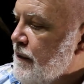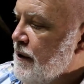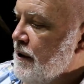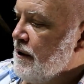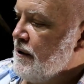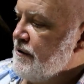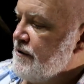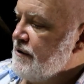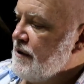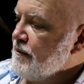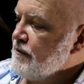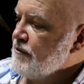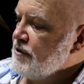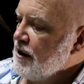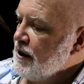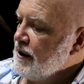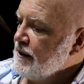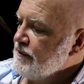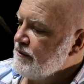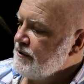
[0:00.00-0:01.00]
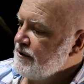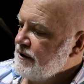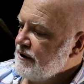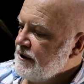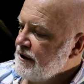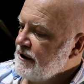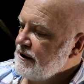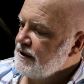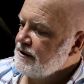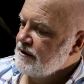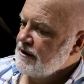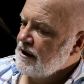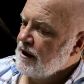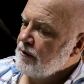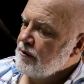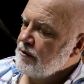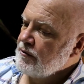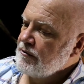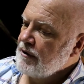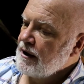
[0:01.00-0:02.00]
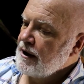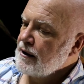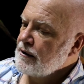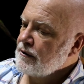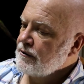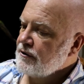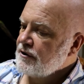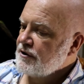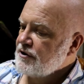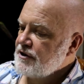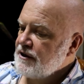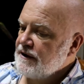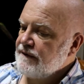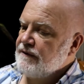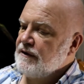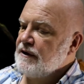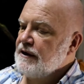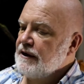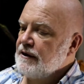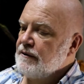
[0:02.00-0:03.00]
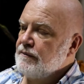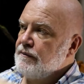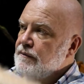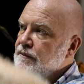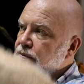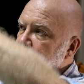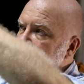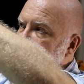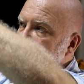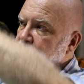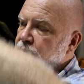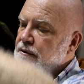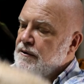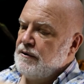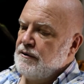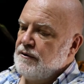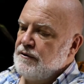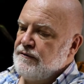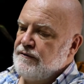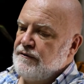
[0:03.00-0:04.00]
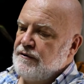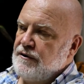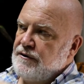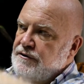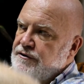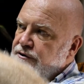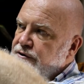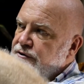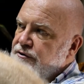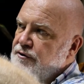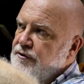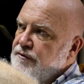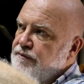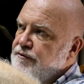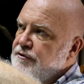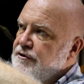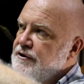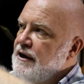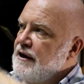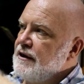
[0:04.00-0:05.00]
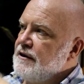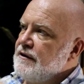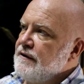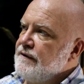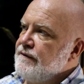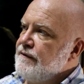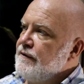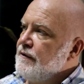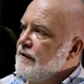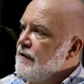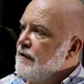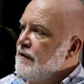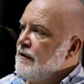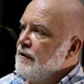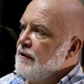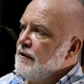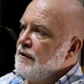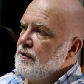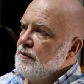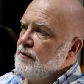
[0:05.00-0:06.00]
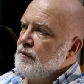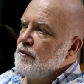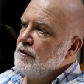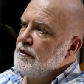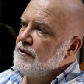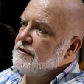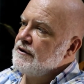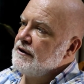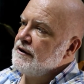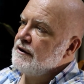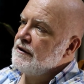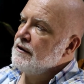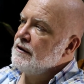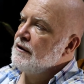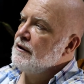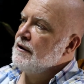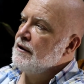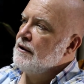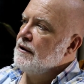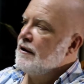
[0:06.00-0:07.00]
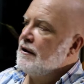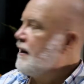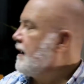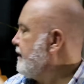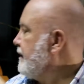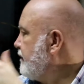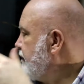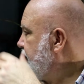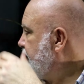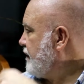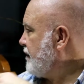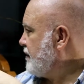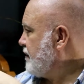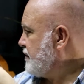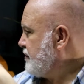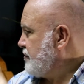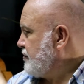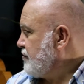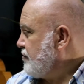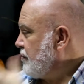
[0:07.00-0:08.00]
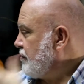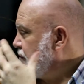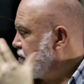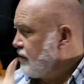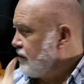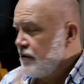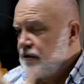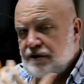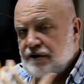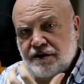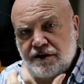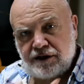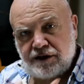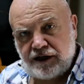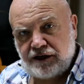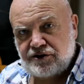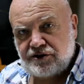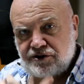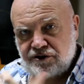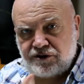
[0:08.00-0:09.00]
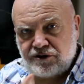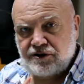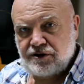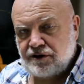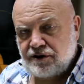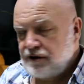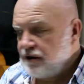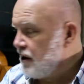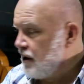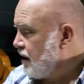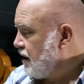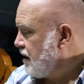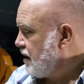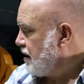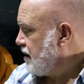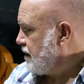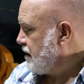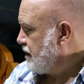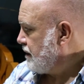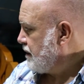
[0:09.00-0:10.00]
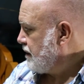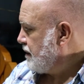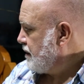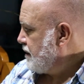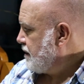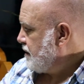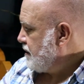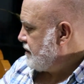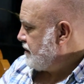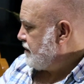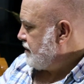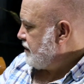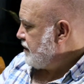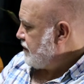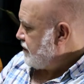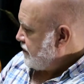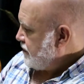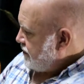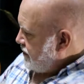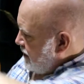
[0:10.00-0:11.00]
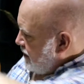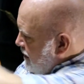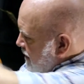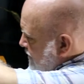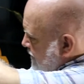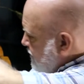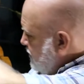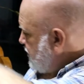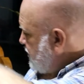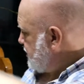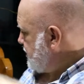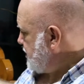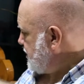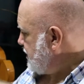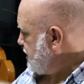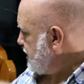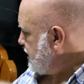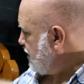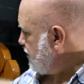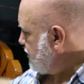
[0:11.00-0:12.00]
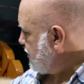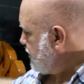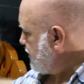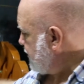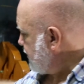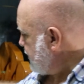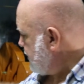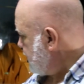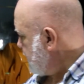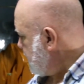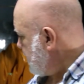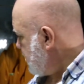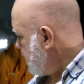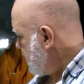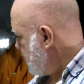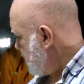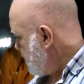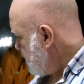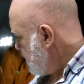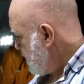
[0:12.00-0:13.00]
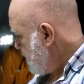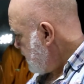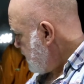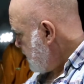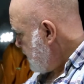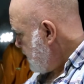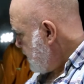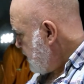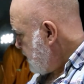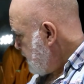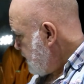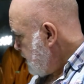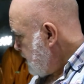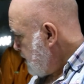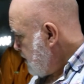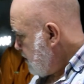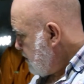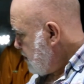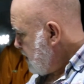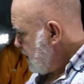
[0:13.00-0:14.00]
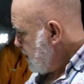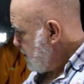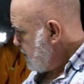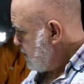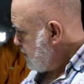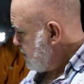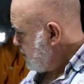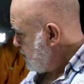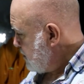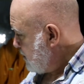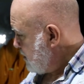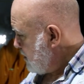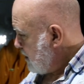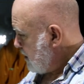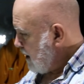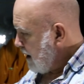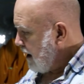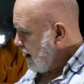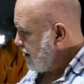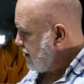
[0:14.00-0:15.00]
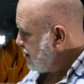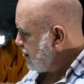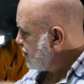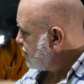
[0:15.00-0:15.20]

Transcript: Sometimes these go around the Shiva lingam as sort of protective quality. I have a very strong connection to the naga, so you can see I've got a number of them here around. And